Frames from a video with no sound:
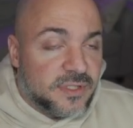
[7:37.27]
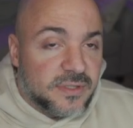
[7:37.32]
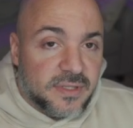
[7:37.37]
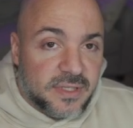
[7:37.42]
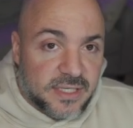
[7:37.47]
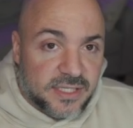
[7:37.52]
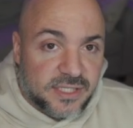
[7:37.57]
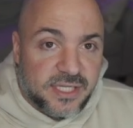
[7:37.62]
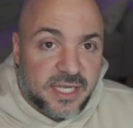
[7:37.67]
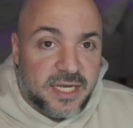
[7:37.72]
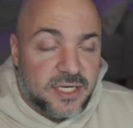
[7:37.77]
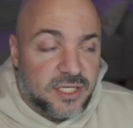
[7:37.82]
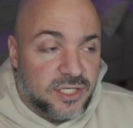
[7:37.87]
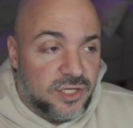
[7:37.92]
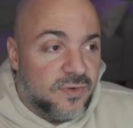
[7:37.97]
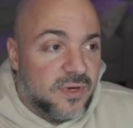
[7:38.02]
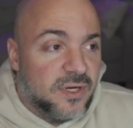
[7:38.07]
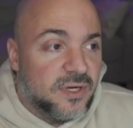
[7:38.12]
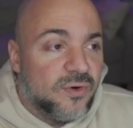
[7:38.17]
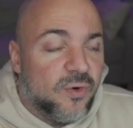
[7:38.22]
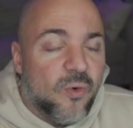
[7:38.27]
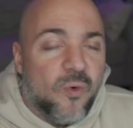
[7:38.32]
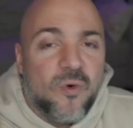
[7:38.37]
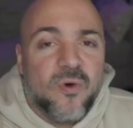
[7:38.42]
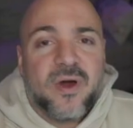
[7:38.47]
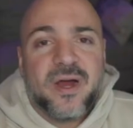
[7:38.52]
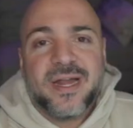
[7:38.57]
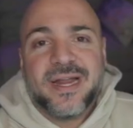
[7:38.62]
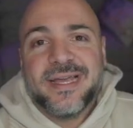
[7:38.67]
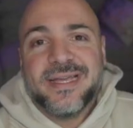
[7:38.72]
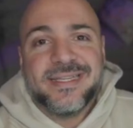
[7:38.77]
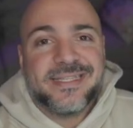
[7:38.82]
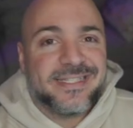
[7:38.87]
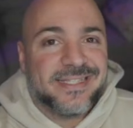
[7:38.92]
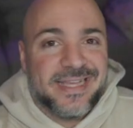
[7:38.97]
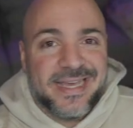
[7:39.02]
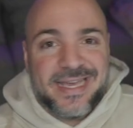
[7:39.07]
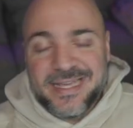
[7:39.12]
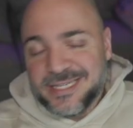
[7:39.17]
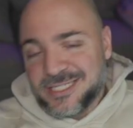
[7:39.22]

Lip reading: is that you can organize things